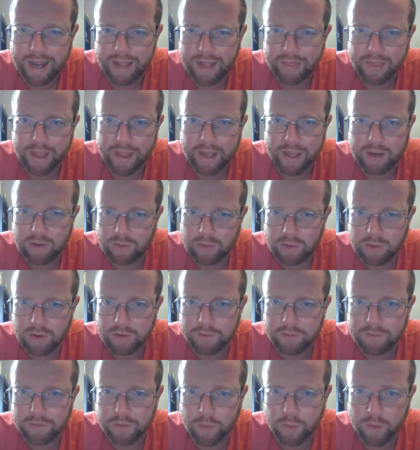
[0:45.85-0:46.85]
on that
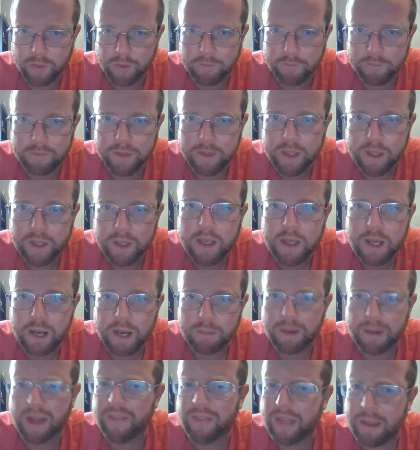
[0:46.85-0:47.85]
Google form,
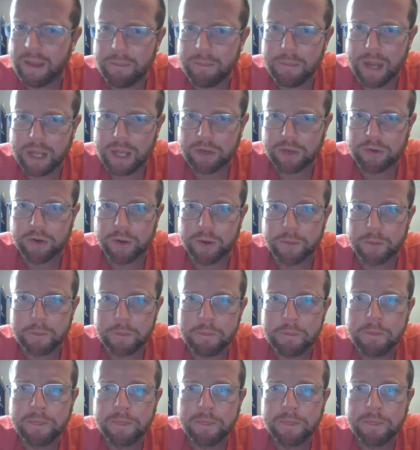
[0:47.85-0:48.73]
on that major.